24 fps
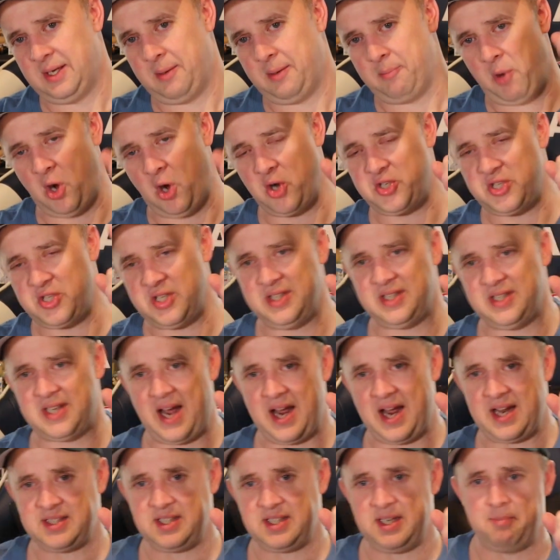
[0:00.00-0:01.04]

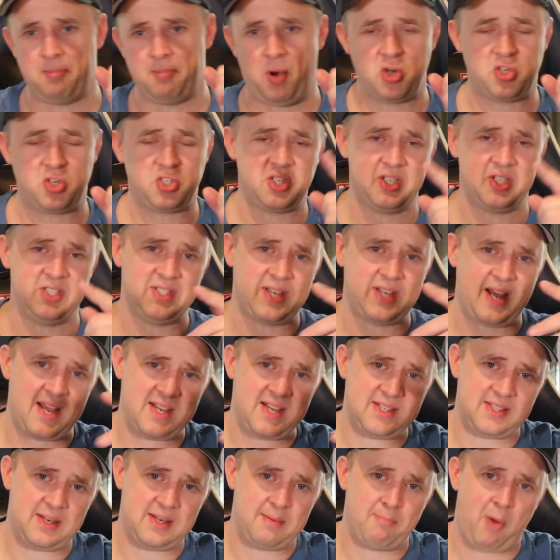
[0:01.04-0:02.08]
Merchandising,
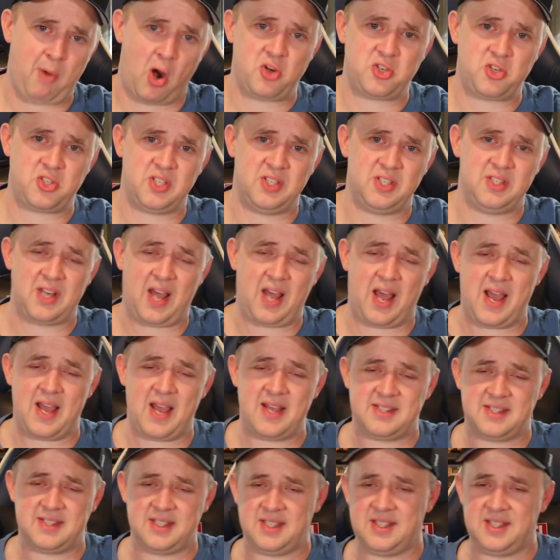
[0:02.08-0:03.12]
merchandising,
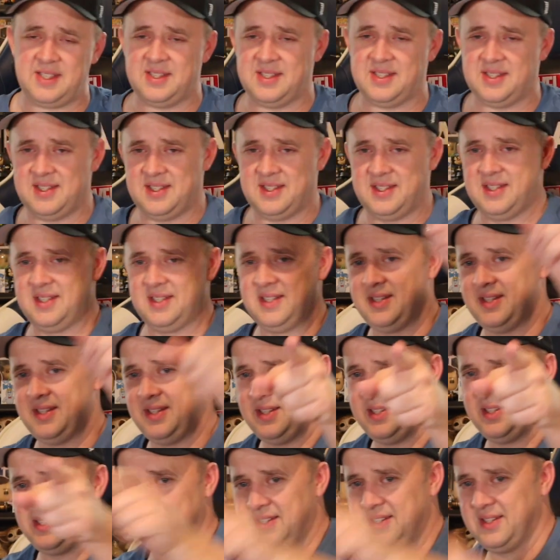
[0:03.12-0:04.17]
merchandising.
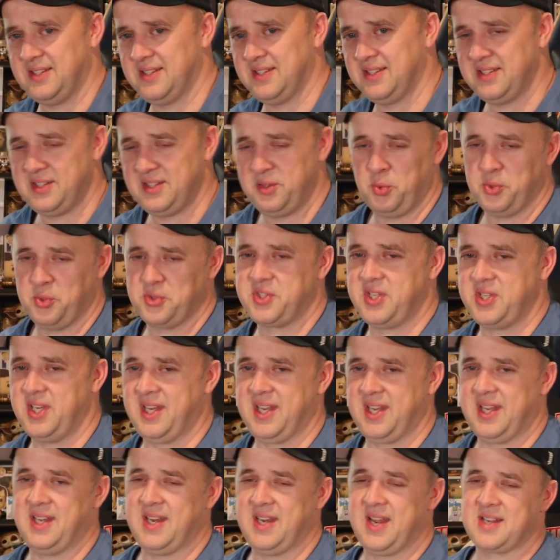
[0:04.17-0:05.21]
We'll see you
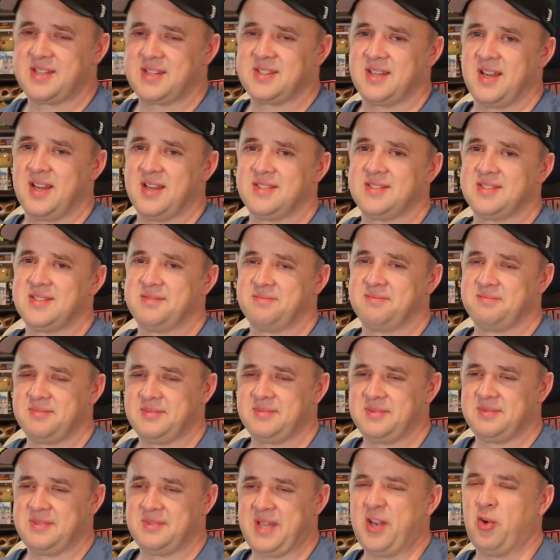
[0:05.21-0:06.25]
again next, guys.
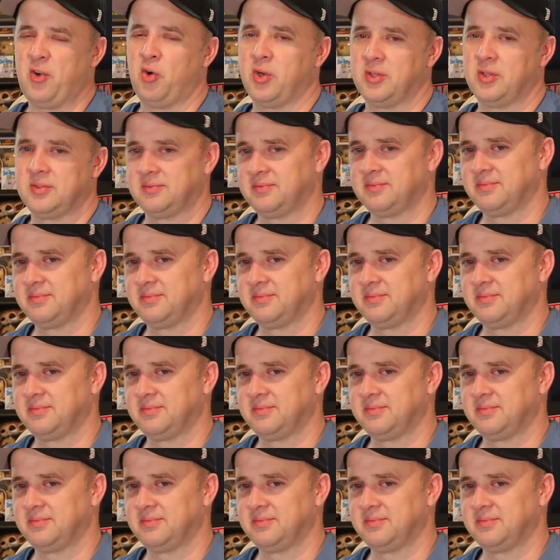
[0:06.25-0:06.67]
Later on.